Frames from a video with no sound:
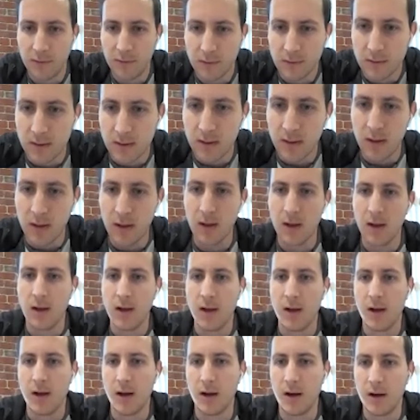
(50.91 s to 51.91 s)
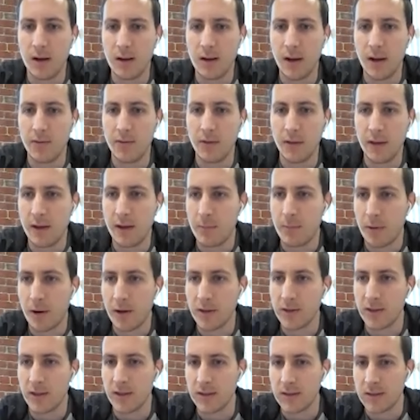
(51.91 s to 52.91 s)
filter and related
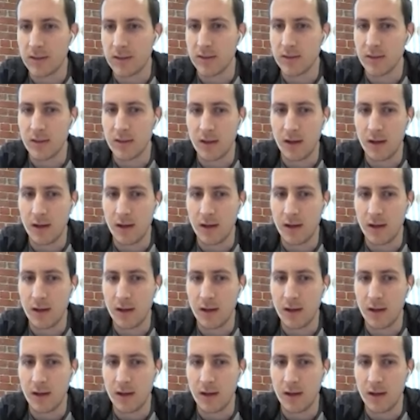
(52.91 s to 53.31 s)
projects.